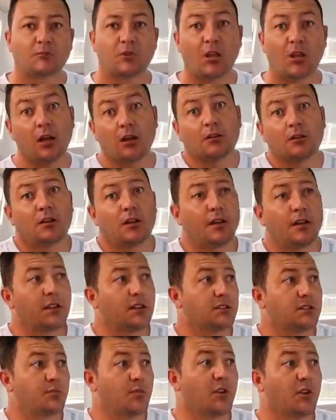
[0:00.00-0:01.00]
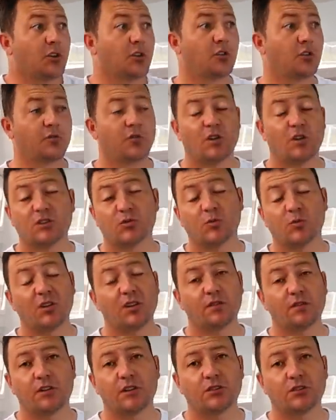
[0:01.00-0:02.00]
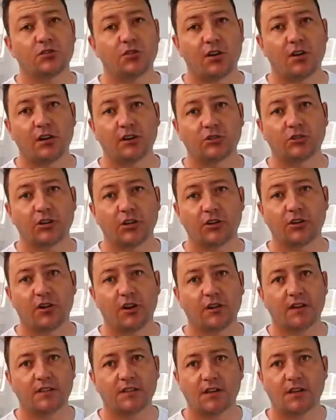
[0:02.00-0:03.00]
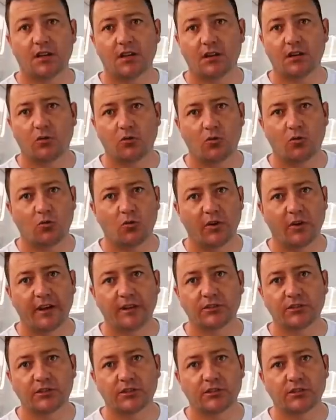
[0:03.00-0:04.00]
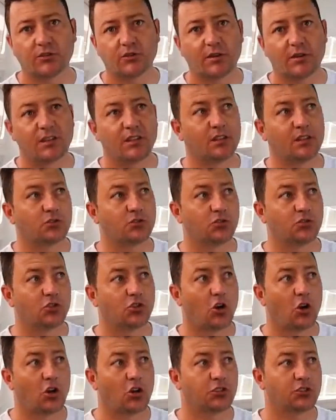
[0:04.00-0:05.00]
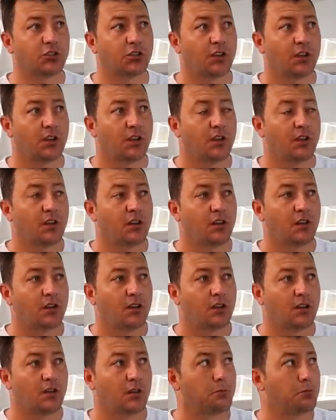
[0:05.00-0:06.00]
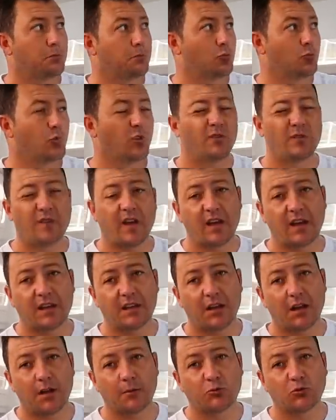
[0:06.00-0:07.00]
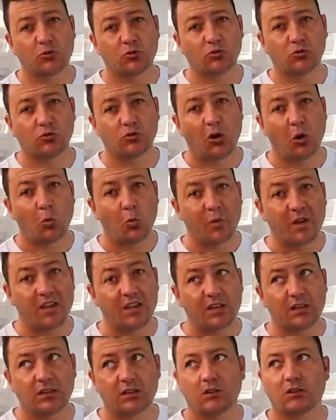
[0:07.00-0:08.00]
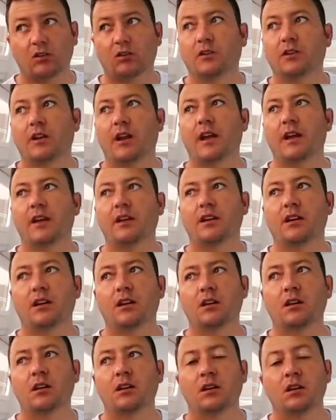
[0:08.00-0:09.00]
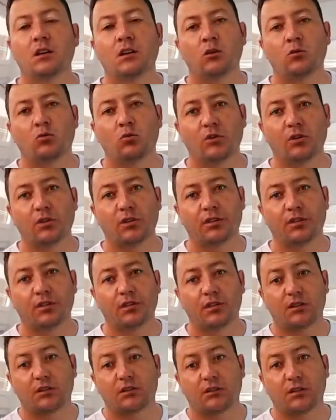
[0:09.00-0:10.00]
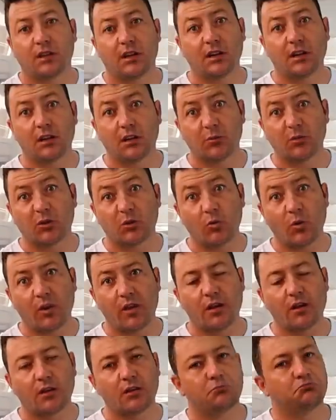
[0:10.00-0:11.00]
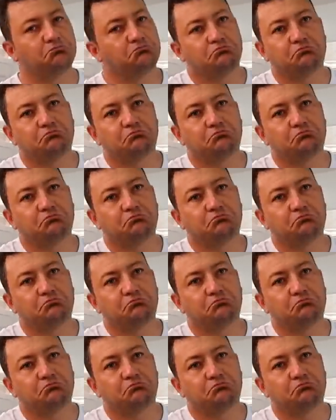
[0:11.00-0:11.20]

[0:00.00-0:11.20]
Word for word: Yeah, and it's been good for us. We never need to run a generator or engines or anything to charge. We've had up to a week on anchor with inclement weather